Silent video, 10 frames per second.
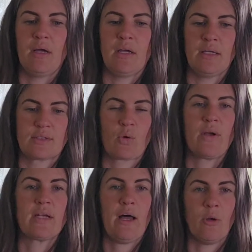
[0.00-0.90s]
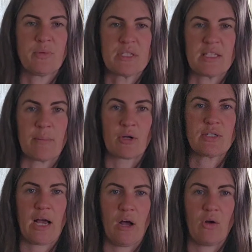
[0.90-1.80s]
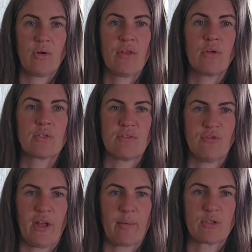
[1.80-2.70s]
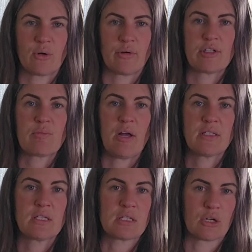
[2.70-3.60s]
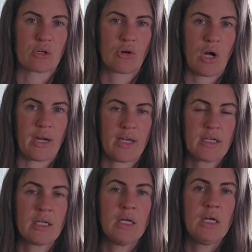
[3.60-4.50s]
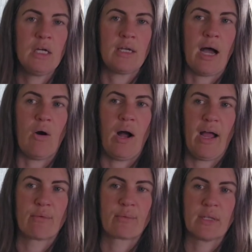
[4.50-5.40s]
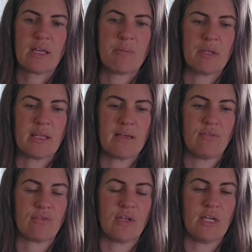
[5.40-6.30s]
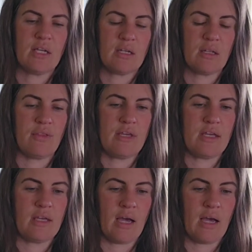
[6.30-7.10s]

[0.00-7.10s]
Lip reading: it's going to help simmer down those inflammatory responses that are chronic. Now, I really believe in the